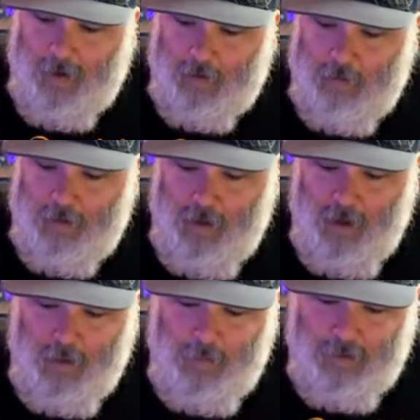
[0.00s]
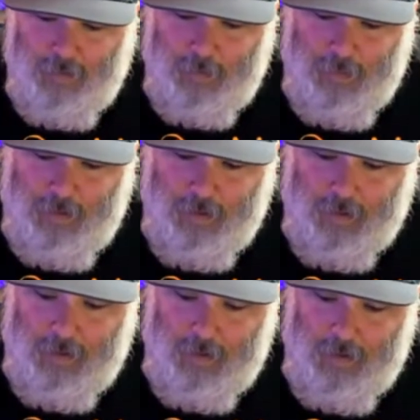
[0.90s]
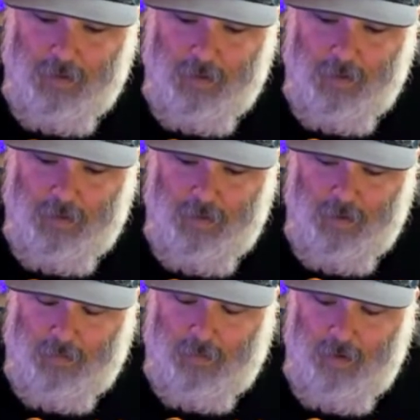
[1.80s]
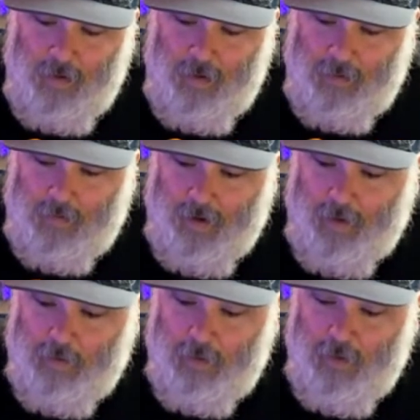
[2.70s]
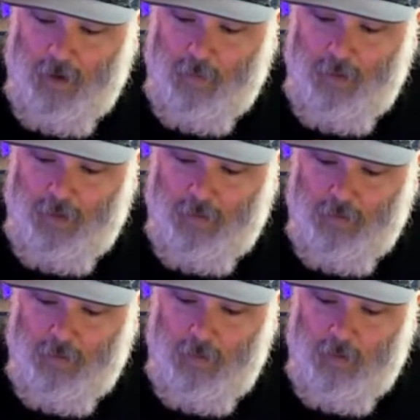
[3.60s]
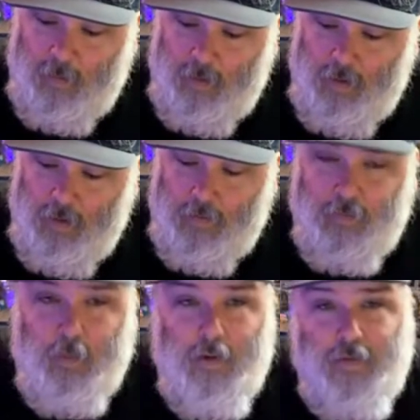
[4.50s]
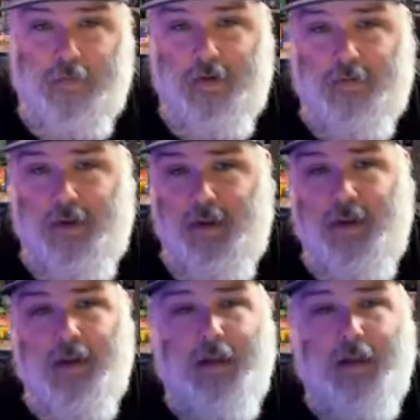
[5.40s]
Action Comics book. This is Action Comics number 450.